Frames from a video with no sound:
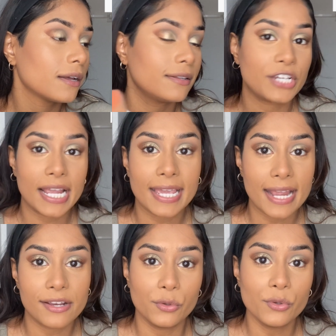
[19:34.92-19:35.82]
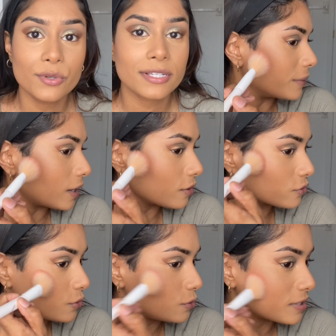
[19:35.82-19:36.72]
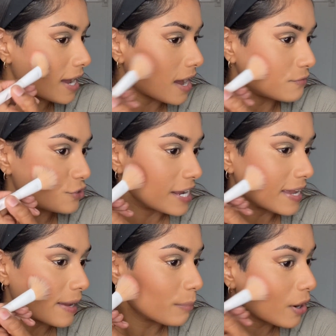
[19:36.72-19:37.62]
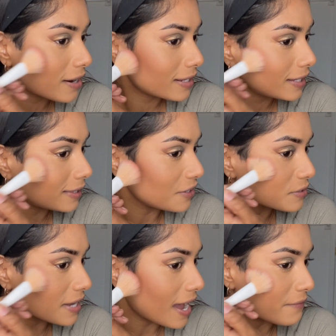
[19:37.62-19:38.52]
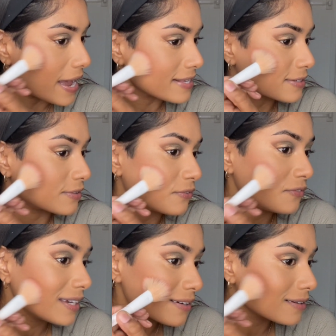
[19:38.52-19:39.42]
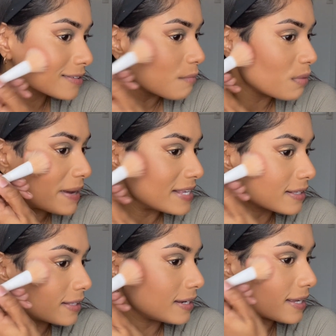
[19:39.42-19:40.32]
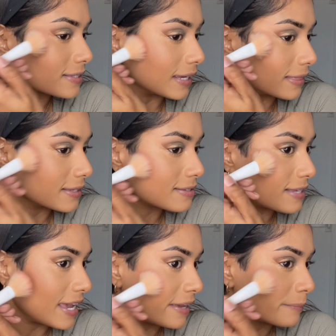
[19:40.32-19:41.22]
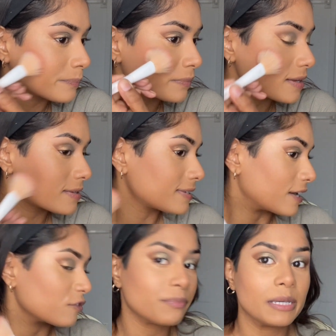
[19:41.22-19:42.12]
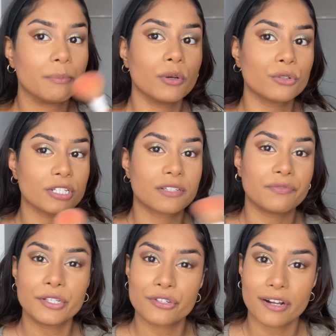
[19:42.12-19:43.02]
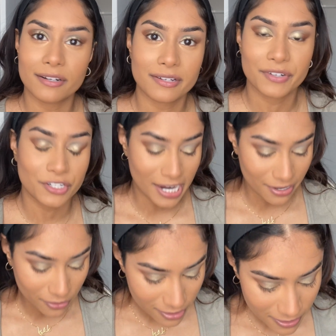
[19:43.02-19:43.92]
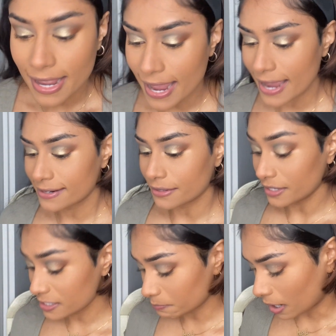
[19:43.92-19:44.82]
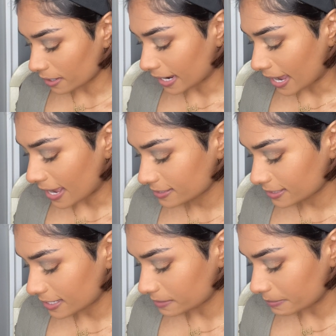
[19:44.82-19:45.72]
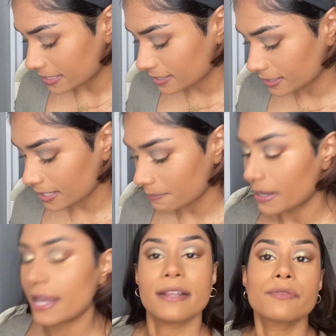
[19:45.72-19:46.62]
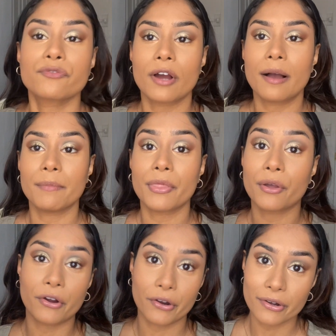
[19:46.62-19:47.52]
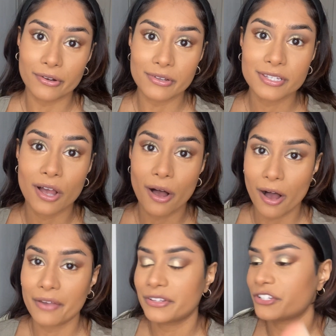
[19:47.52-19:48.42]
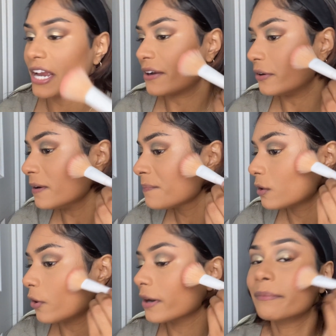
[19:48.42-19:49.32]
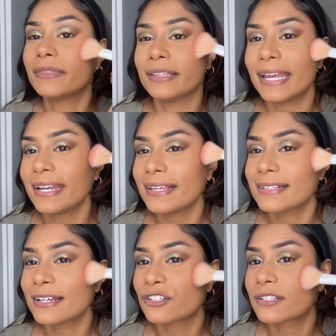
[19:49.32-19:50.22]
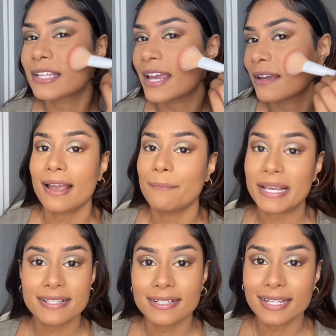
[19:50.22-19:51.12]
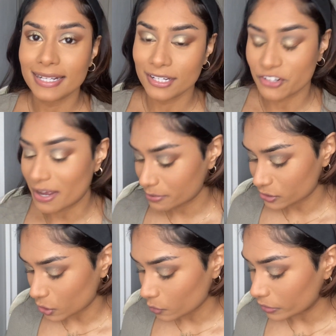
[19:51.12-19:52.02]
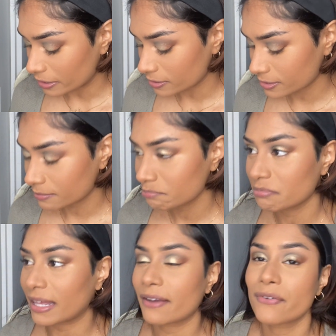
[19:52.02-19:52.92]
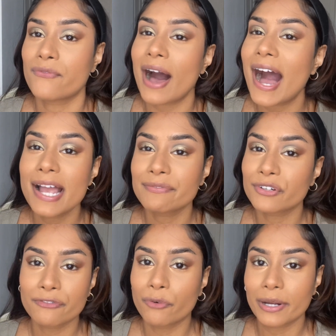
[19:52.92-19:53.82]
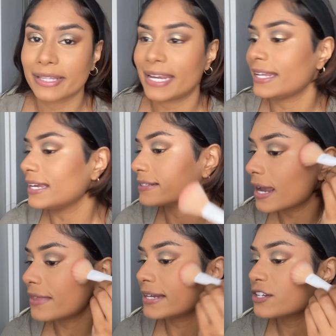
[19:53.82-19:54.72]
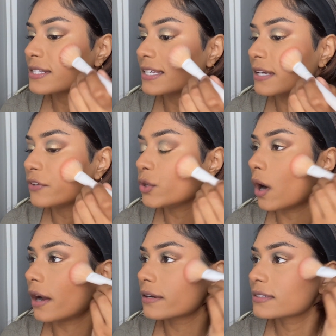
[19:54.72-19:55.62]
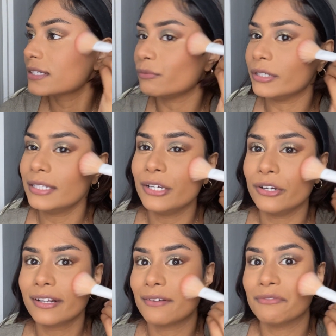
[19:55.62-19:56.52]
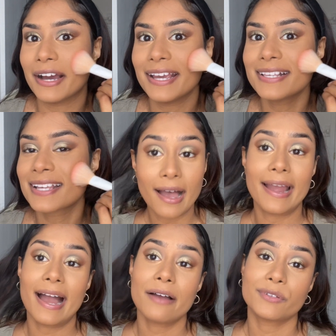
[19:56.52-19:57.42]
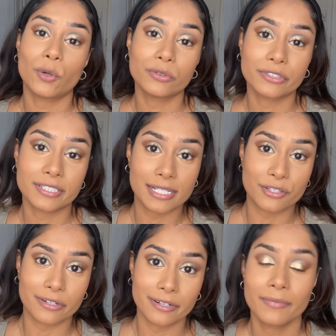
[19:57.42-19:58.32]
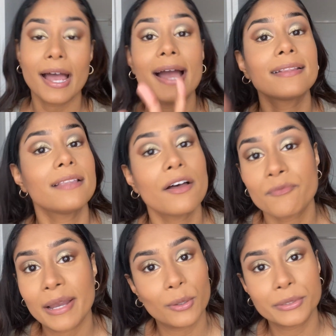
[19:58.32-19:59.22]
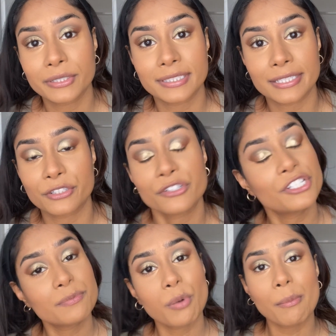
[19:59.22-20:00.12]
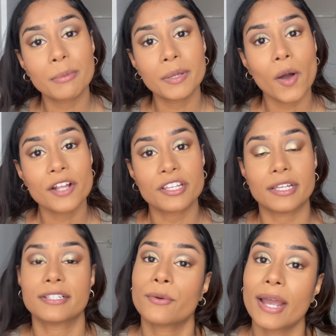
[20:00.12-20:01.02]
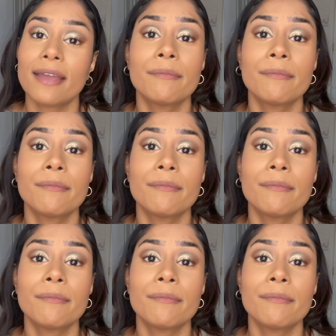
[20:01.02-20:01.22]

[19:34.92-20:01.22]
JK News. They also used to have JK Party. They used to have Ask the Feels. But basically it's like the same set of people just featured on different channels. And this podcast is basically made from the girls on the channel, or the ladies I should say. Basically in each episode there's like 5 or 4 ladies, and they just give you honestly really good advice. I have an older sister. I love my older sister. She's probably watching this, okay?